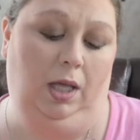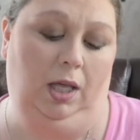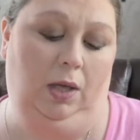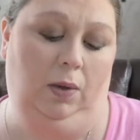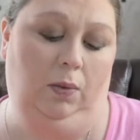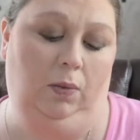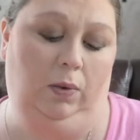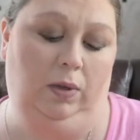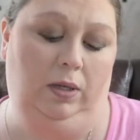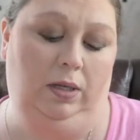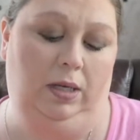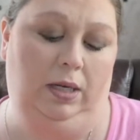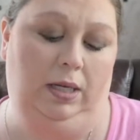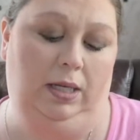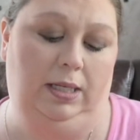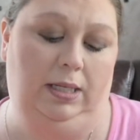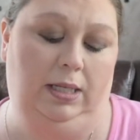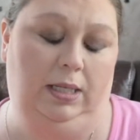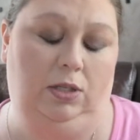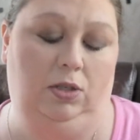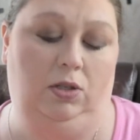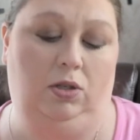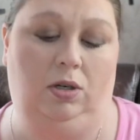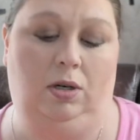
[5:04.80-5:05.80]
and one is
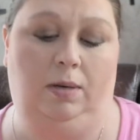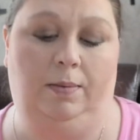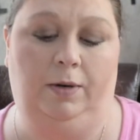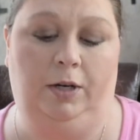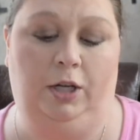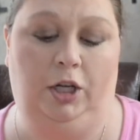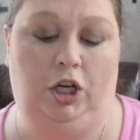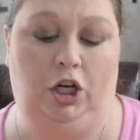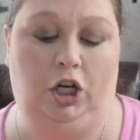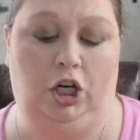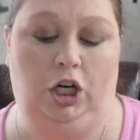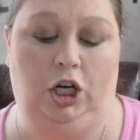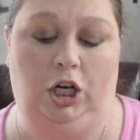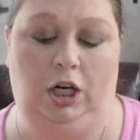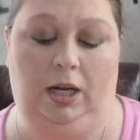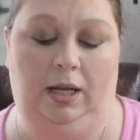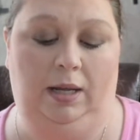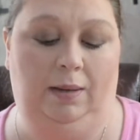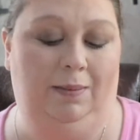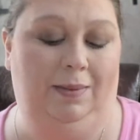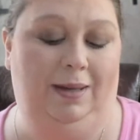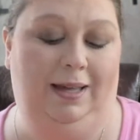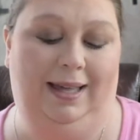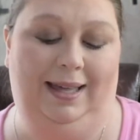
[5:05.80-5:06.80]
in Strawberry
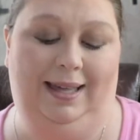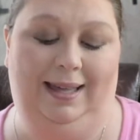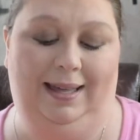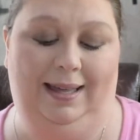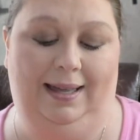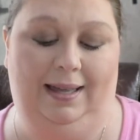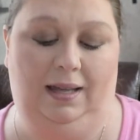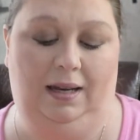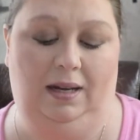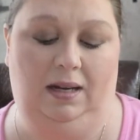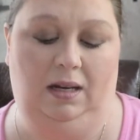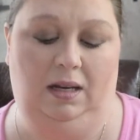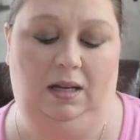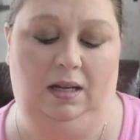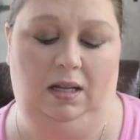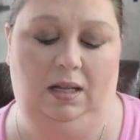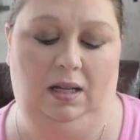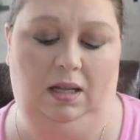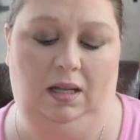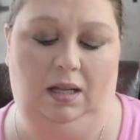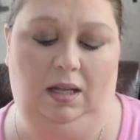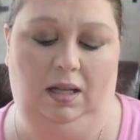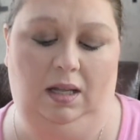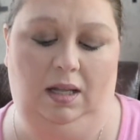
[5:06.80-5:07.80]
Cream. And
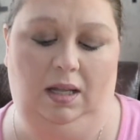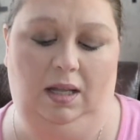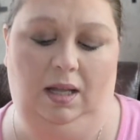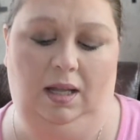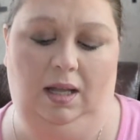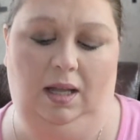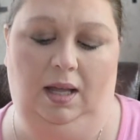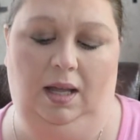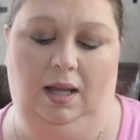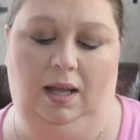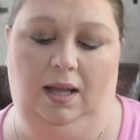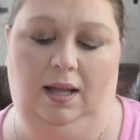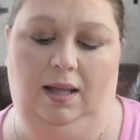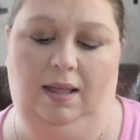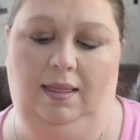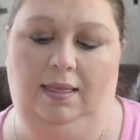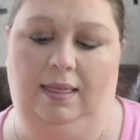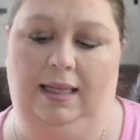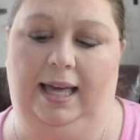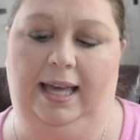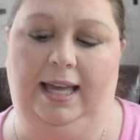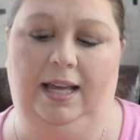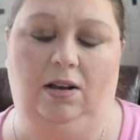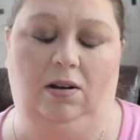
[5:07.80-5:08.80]

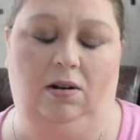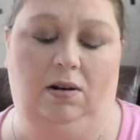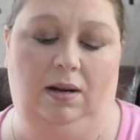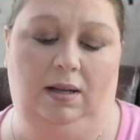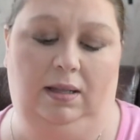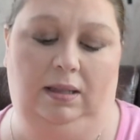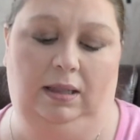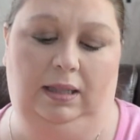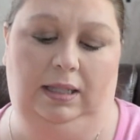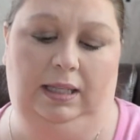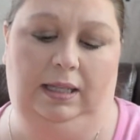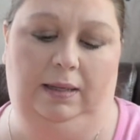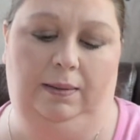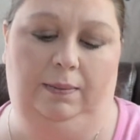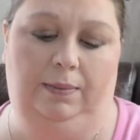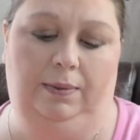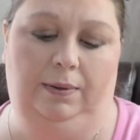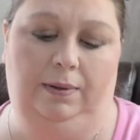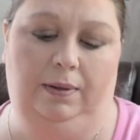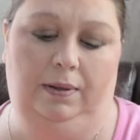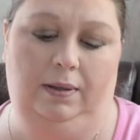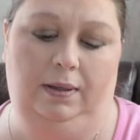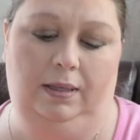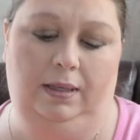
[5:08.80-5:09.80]
they are a
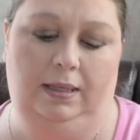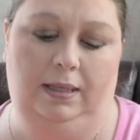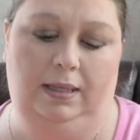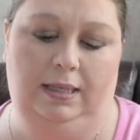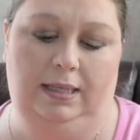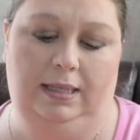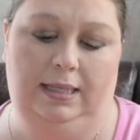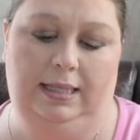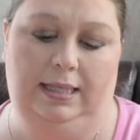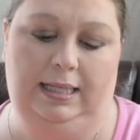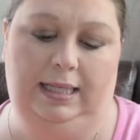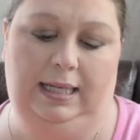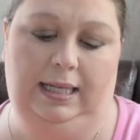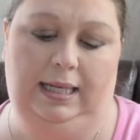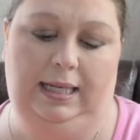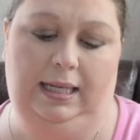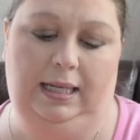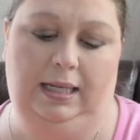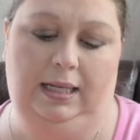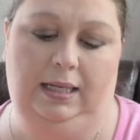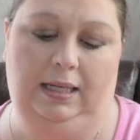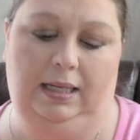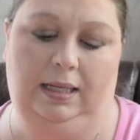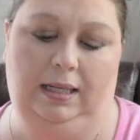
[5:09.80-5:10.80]

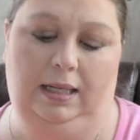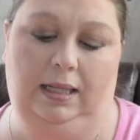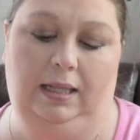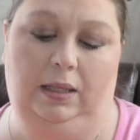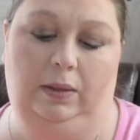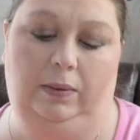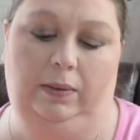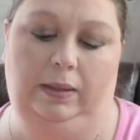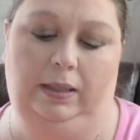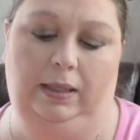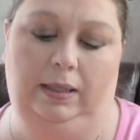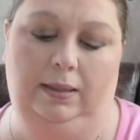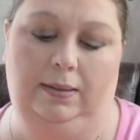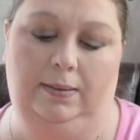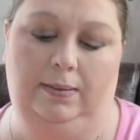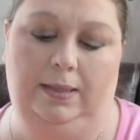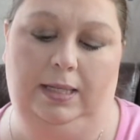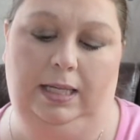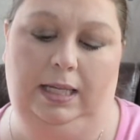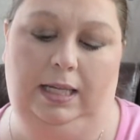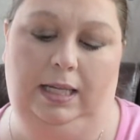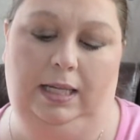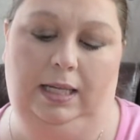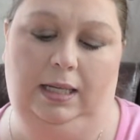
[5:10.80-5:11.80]
lipstick, a liquid
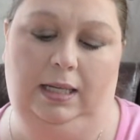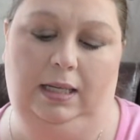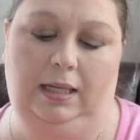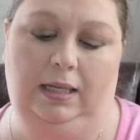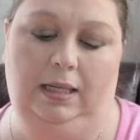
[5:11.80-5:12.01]
lipstick.